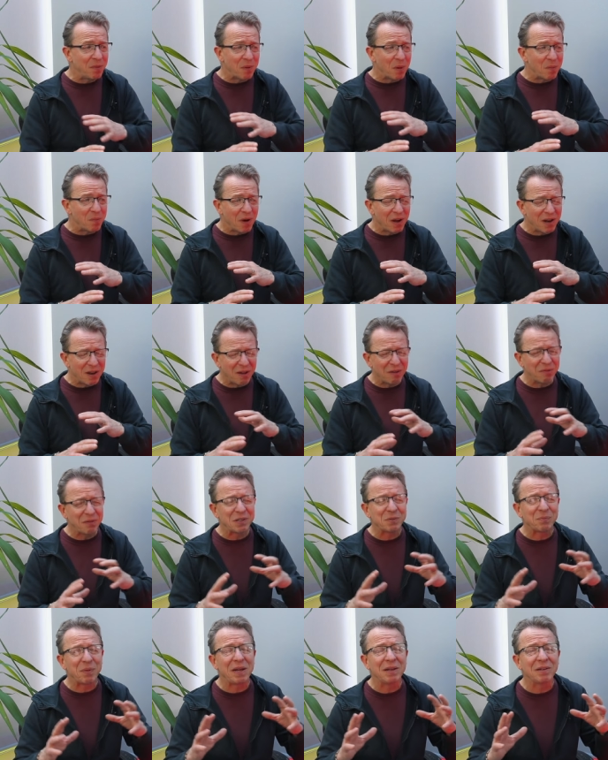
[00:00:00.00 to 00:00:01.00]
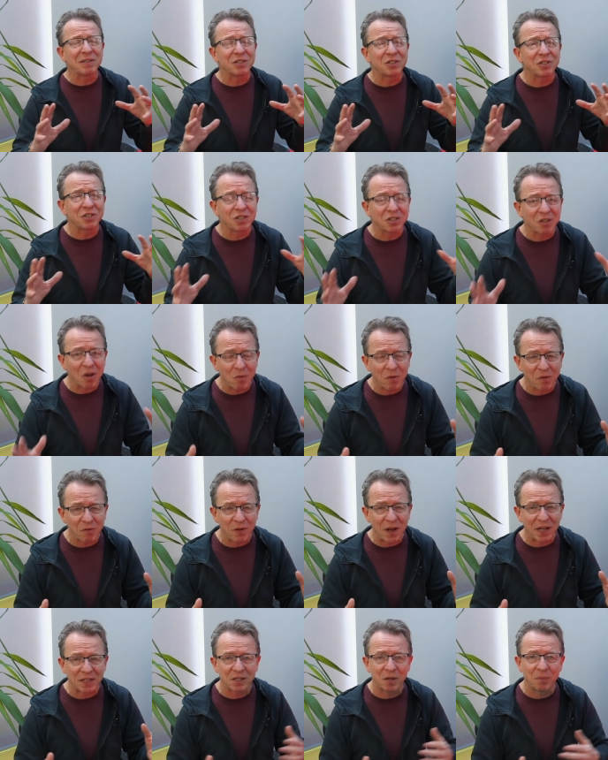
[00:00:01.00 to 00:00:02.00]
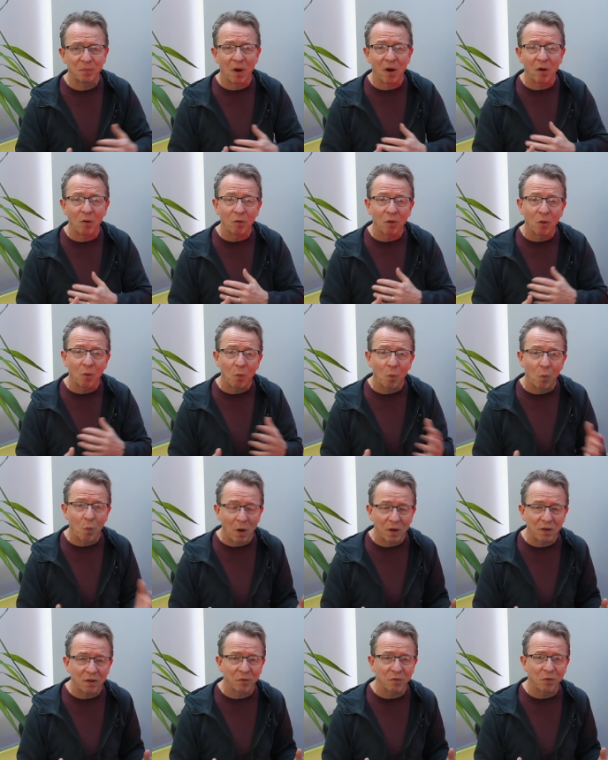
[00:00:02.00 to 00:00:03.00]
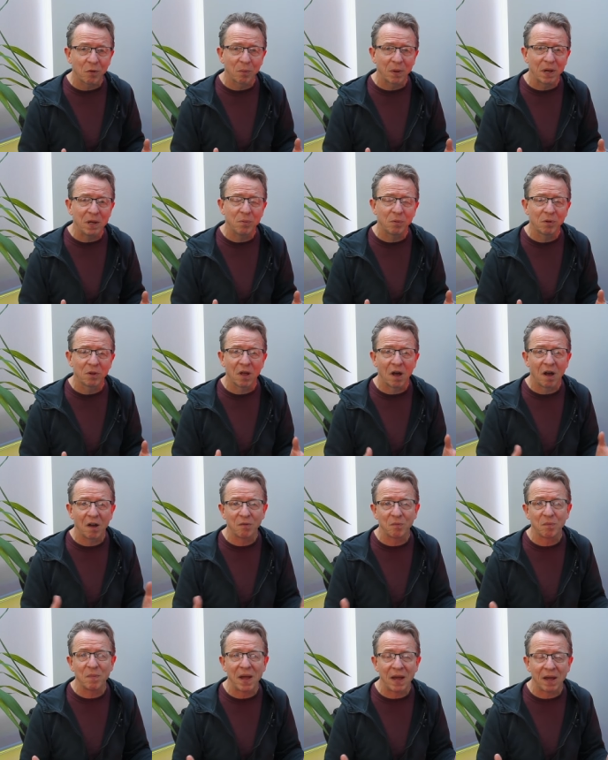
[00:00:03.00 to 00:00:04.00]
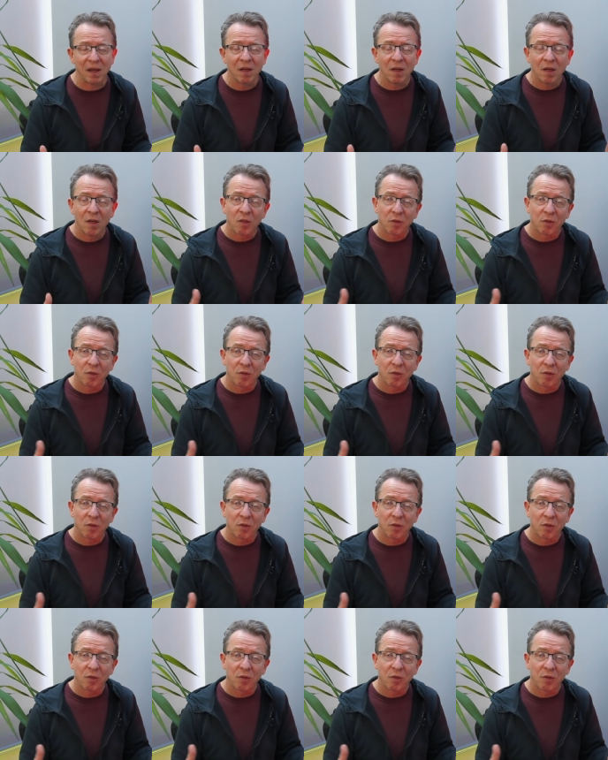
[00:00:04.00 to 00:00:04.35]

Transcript: but my life has been so affected by all the wonderful people that I've met